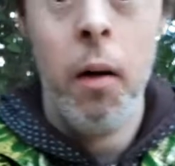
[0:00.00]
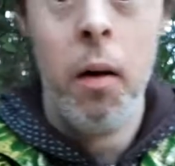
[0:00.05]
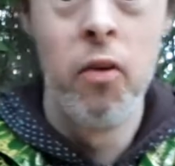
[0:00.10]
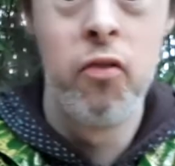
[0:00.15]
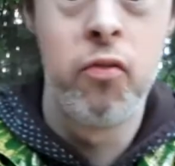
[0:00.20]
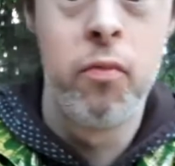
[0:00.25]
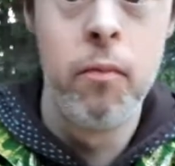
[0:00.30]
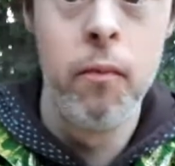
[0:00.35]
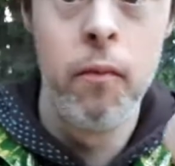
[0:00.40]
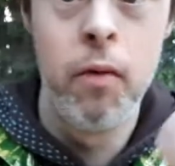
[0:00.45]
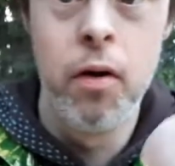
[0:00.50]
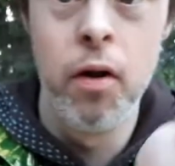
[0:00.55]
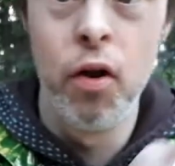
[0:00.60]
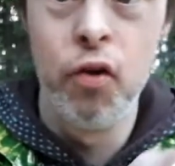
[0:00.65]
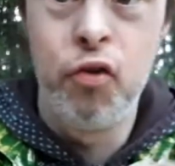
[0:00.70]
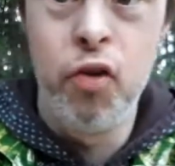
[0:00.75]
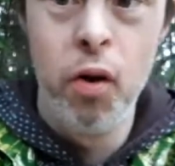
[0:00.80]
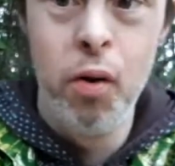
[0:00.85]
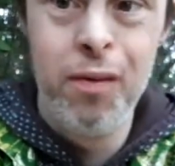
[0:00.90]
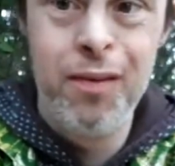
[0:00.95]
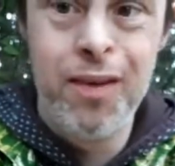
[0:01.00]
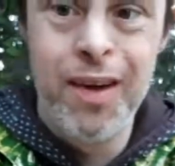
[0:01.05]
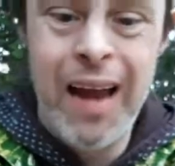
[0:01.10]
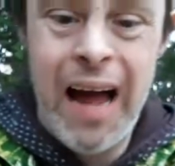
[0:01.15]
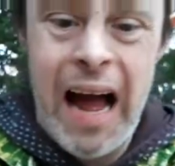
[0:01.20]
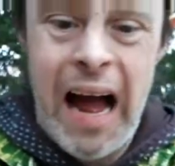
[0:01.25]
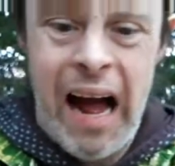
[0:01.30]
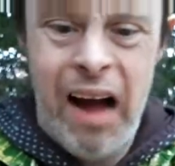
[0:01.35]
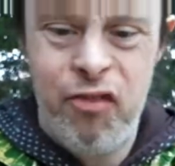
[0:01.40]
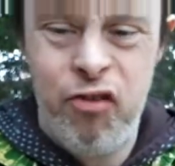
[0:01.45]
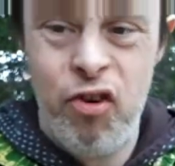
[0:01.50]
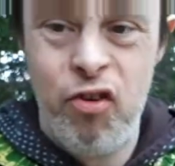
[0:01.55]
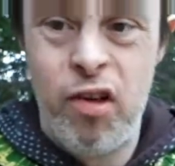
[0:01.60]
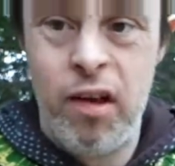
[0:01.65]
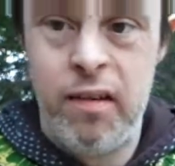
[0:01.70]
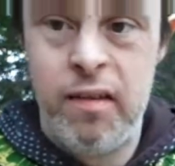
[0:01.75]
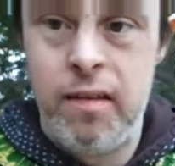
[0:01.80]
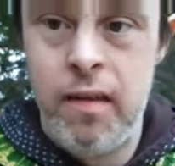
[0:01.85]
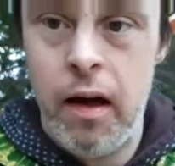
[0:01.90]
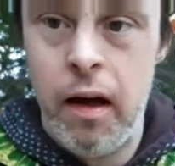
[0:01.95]
what I'm gonna do is gonna actually
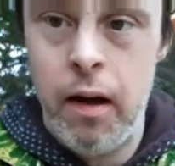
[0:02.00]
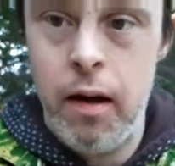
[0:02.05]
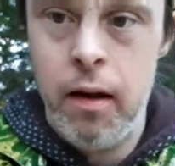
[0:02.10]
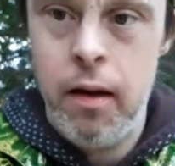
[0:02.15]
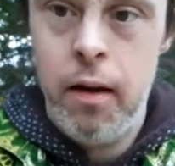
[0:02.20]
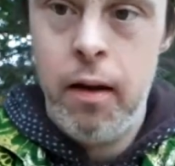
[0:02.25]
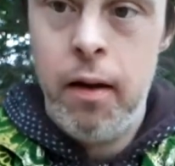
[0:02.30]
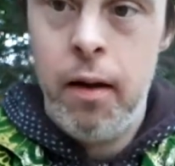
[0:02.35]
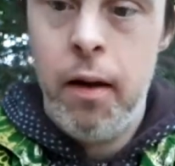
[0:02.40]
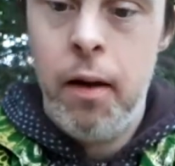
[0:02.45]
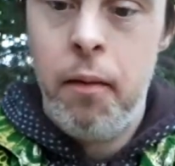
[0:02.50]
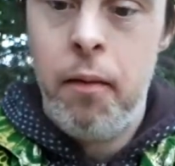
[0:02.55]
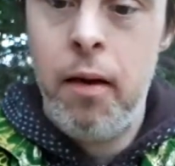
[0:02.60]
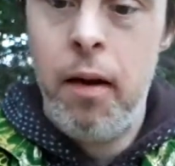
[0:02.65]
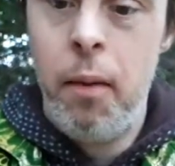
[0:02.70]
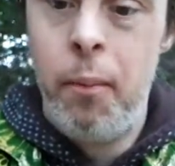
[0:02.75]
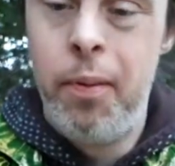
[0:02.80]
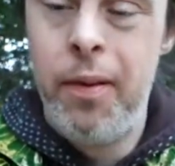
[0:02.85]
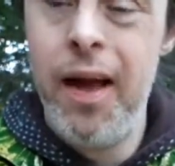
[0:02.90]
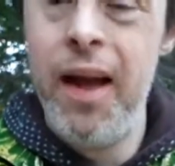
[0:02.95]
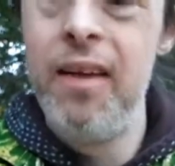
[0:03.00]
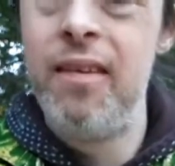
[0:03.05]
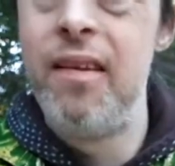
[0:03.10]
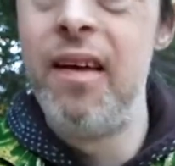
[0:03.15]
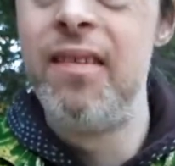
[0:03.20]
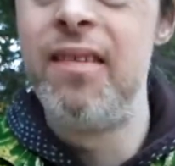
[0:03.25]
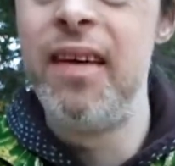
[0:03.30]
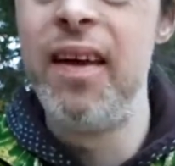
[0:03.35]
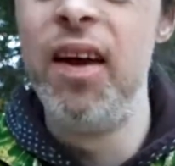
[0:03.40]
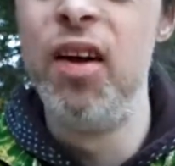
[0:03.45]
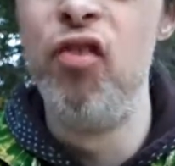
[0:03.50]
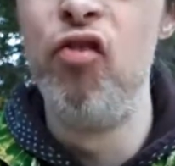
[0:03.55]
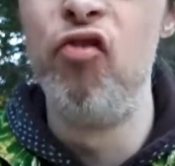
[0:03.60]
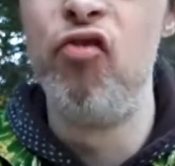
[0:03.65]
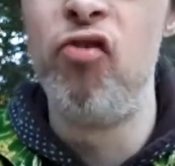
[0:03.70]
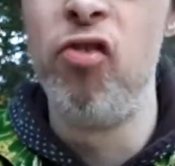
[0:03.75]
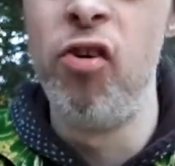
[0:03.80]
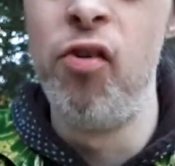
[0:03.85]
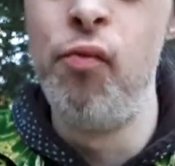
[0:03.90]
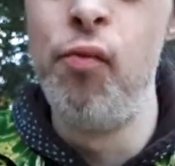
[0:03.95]
just, uh, gonna place this
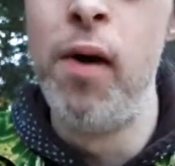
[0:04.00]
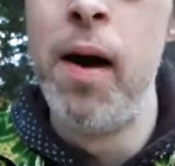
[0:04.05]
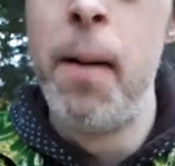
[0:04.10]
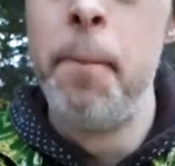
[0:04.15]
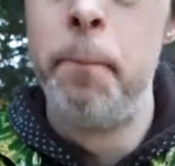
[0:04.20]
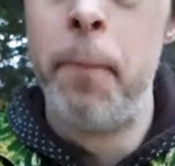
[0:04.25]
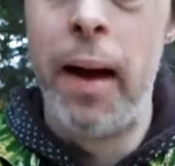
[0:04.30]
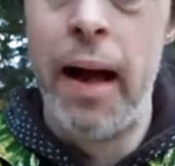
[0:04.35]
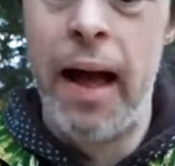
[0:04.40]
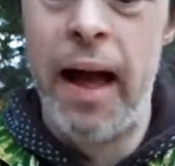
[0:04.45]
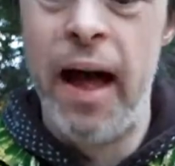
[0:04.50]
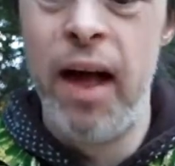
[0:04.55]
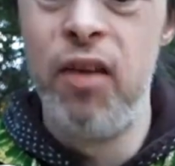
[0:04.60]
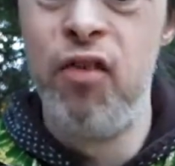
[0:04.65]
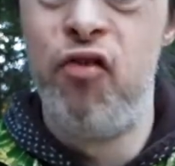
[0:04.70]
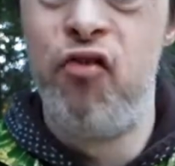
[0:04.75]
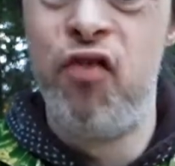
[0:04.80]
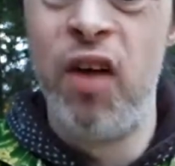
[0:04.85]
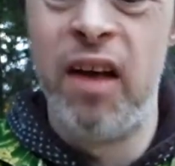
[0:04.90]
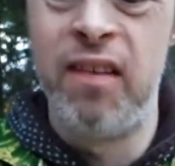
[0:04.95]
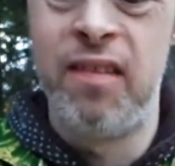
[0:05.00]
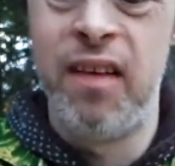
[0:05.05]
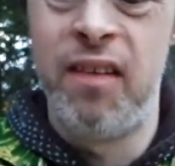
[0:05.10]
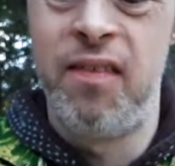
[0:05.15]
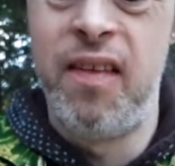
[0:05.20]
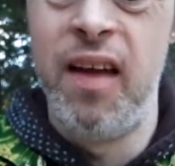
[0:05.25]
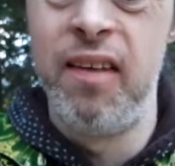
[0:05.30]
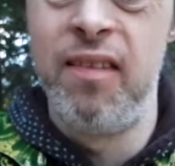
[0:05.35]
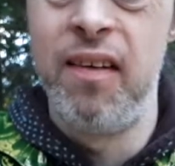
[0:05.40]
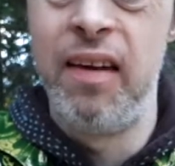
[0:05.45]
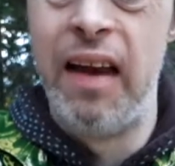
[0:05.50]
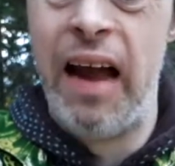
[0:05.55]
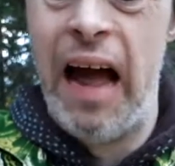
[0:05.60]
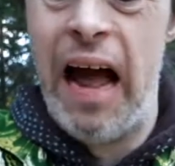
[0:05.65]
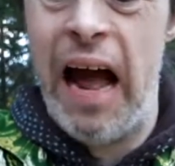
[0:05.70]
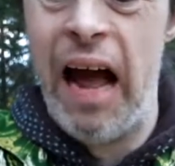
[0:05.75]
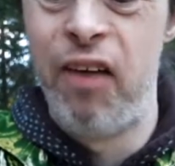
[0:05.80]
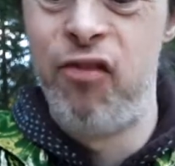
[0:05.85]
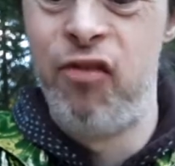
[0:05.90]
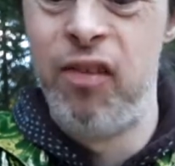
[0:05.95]
into my hand just like this. I'm gonna
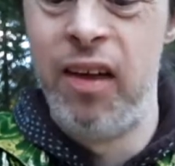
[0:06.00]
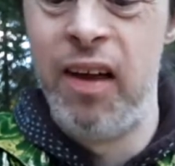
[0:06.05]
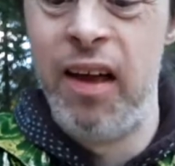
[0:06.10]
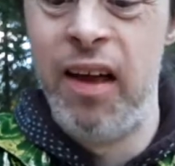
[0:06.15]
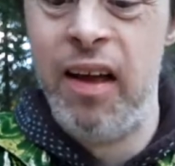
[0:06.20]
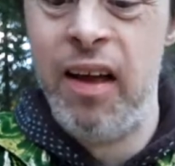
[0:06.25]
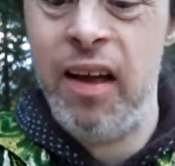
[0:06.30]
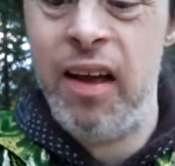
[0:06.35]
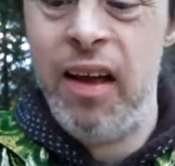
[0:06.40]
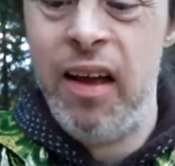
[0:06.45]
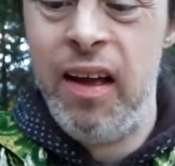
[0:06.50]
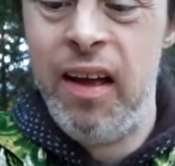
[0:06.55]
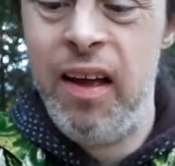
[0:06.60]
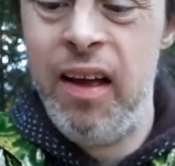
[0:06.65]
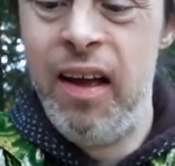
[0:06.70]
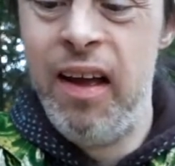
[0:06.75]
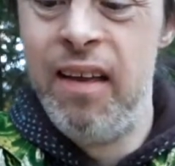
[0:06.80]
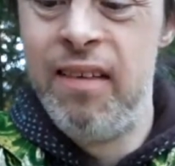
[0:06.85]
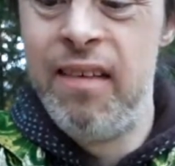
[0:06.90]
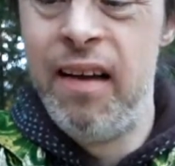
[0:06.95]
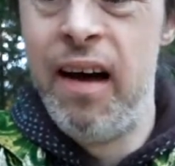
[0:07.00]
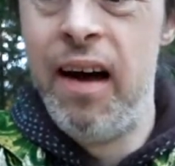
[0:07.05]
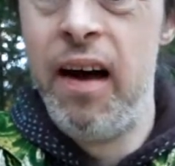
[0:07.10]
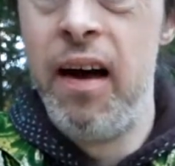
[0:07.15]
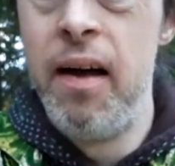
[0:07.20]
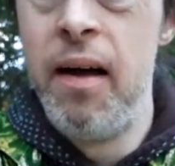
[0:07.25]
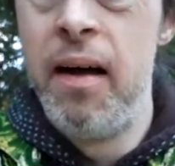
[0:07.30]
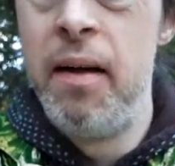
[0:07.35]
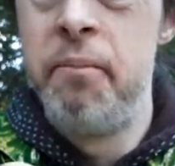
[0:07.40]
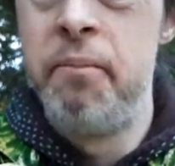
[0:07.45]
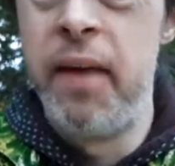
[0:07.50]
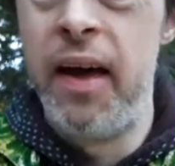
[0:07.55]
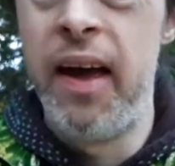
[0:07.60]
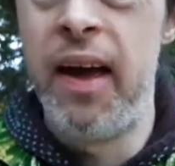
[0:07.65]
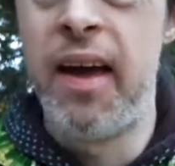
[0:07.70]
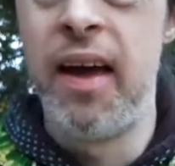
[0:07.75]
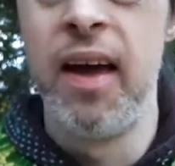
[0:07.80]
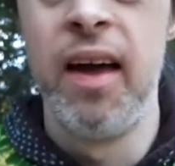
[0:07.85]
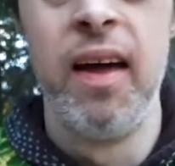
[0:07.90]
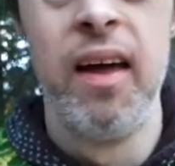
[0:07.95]
actually is, uh,
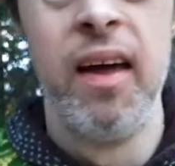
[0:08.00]
make